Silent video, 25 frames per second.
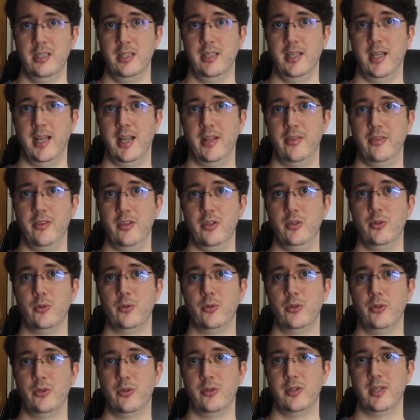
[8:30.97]
and that you're
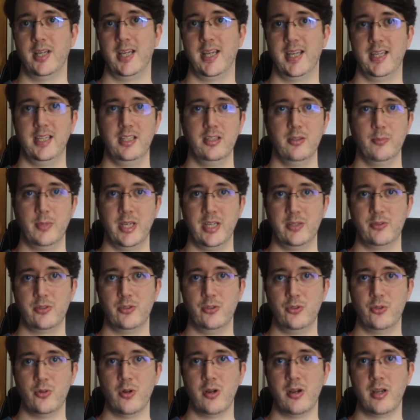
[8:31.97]
not hanging them out to
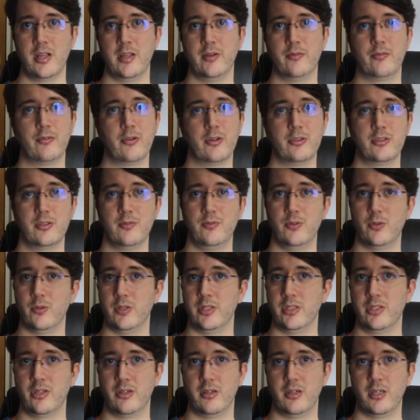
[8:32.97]
dry in front of your
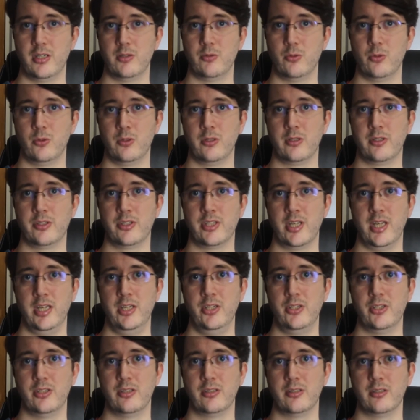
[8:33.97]
entire
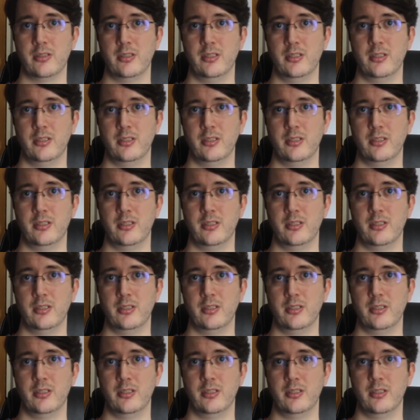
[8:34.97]
organisation.